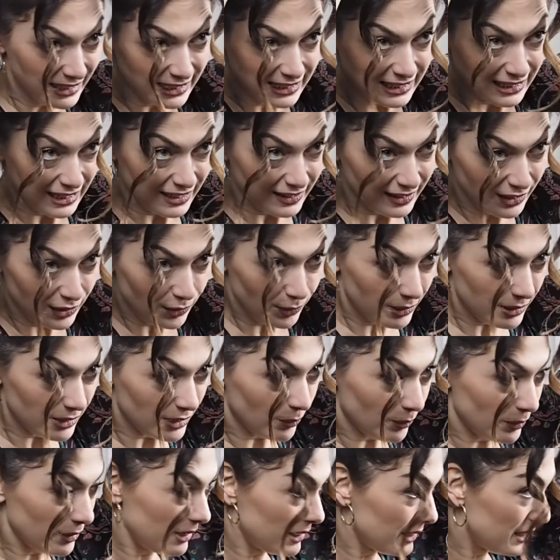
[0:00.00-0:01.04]
And then you end up
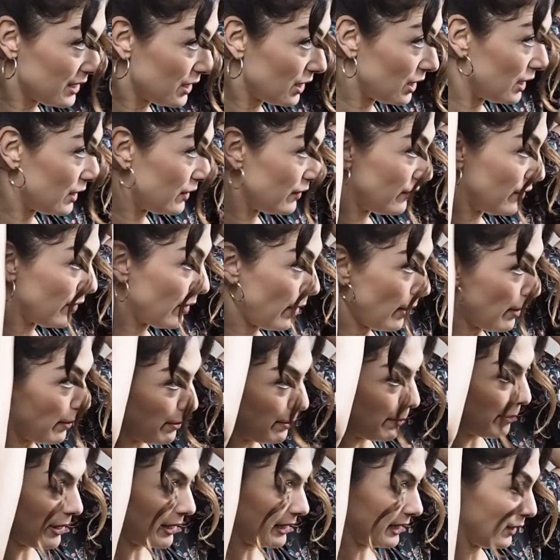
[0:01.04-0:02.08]
with this kind of
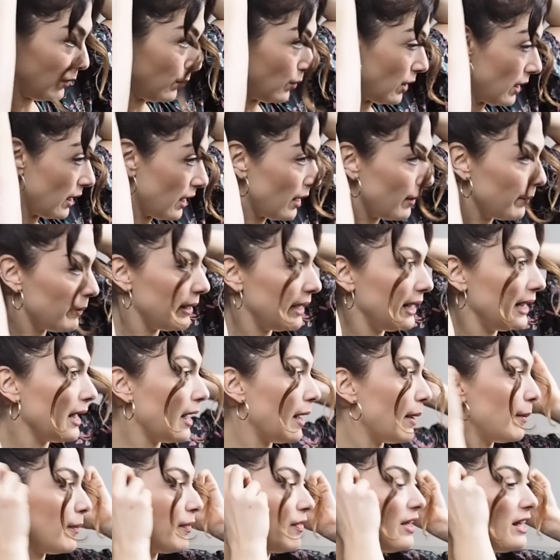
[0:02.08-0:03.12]
bunny one up here.
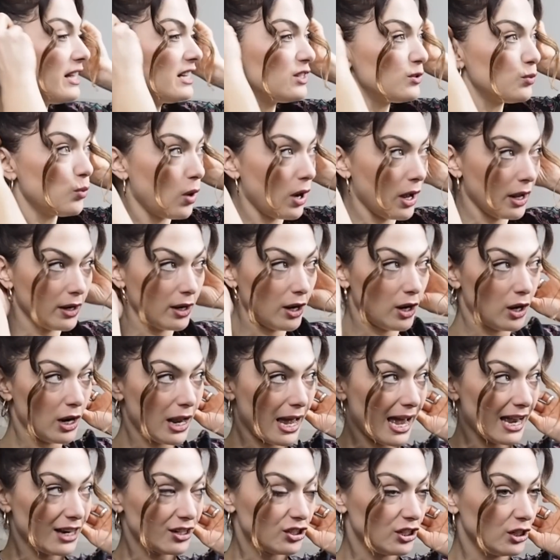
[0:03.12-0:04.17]
This one
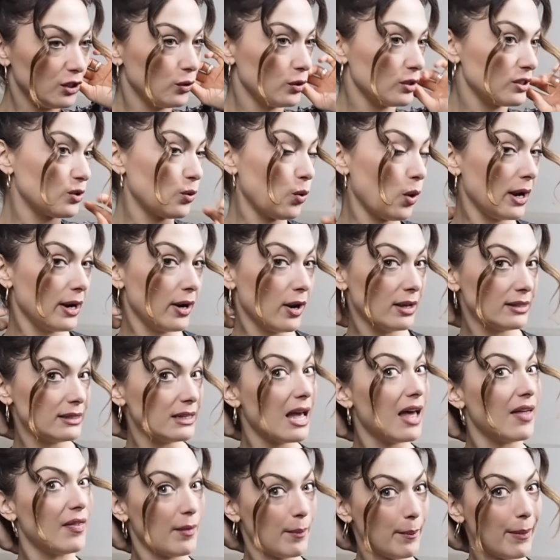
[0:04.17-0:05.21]
actually looks quite nice
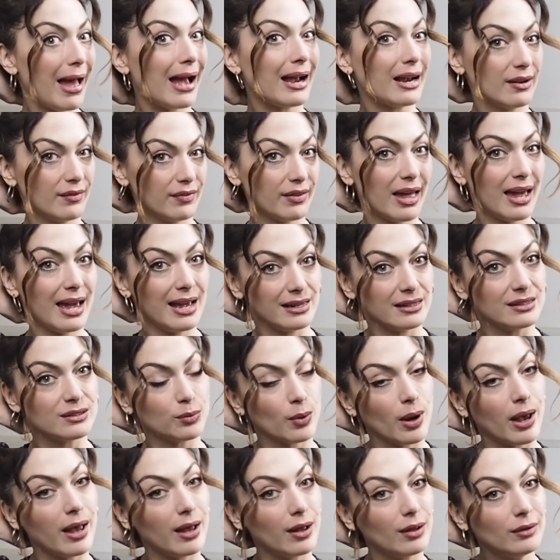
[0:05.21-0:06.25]
at the back of the head as
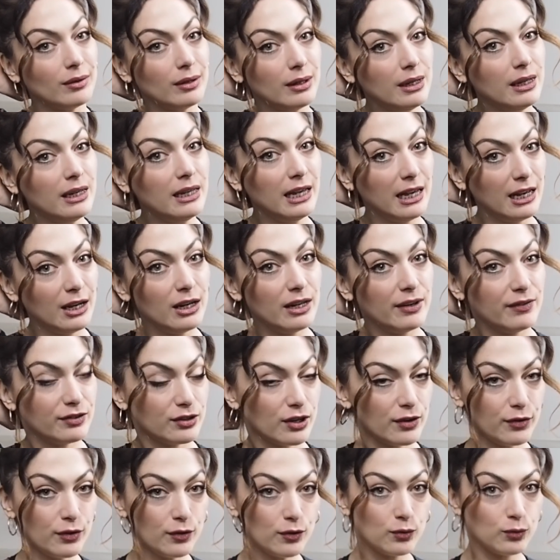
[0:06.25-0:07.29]
well. If
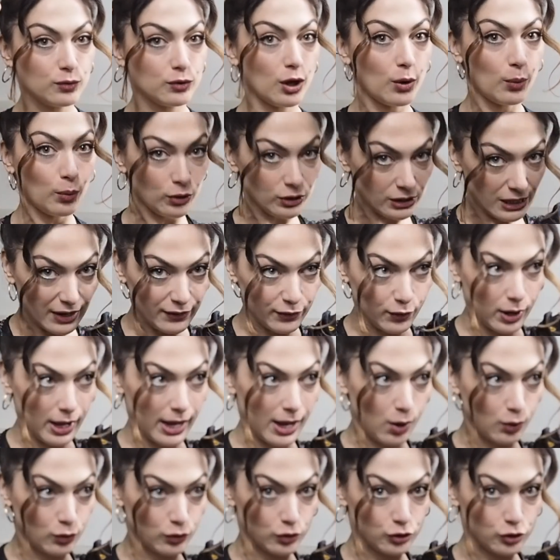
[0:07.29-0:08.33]
you don't want to have your hair
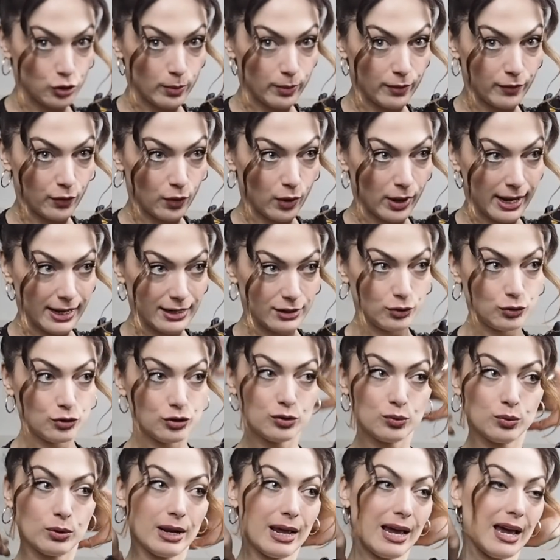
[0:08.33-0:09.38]
on the top of your head, you just
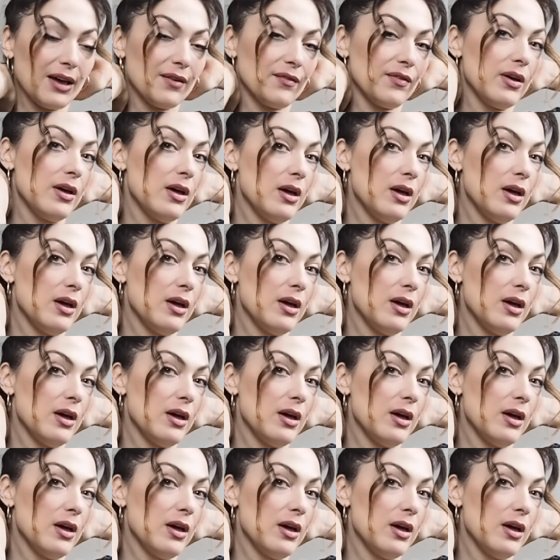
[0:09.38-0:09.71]
want to have